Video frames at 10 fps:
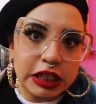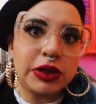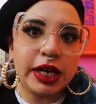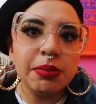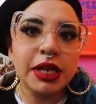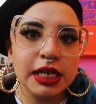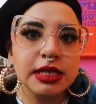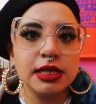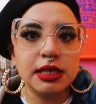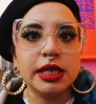great
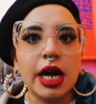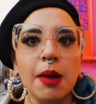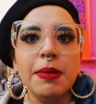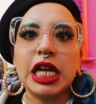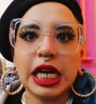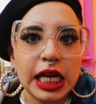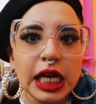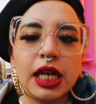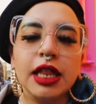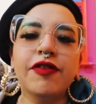places to come and
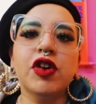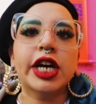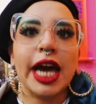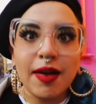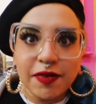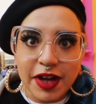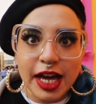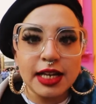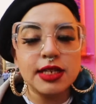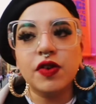eat. They've got
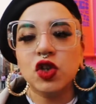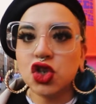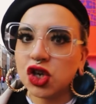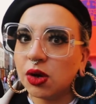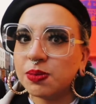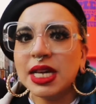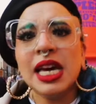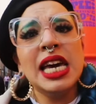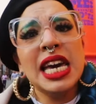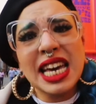cafes, they've got shops.
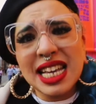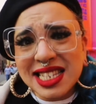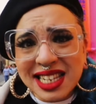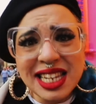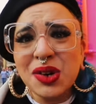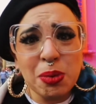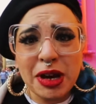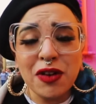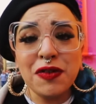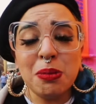It's a little
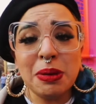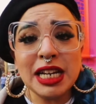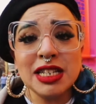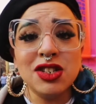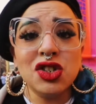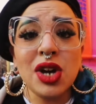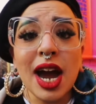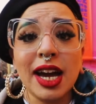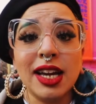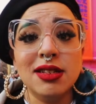bit off the beaten
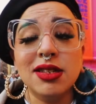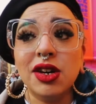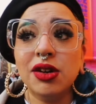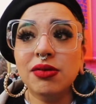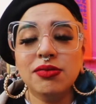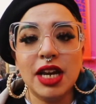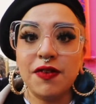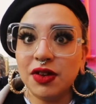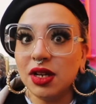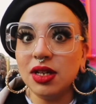track, and so
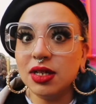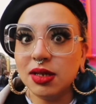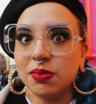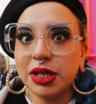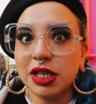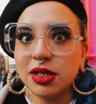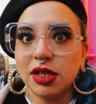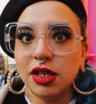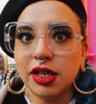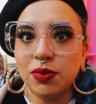definitely some place
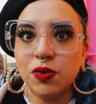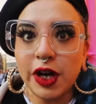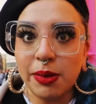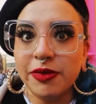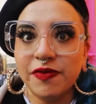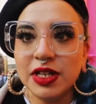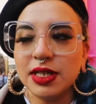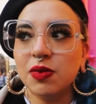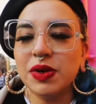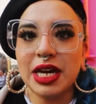that you can come and
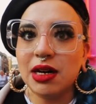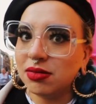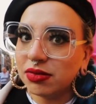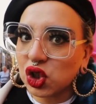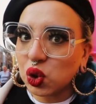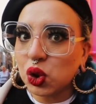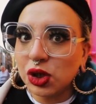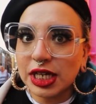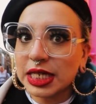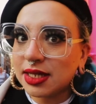visit without
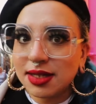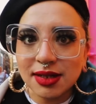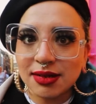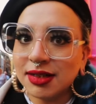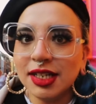tourists and,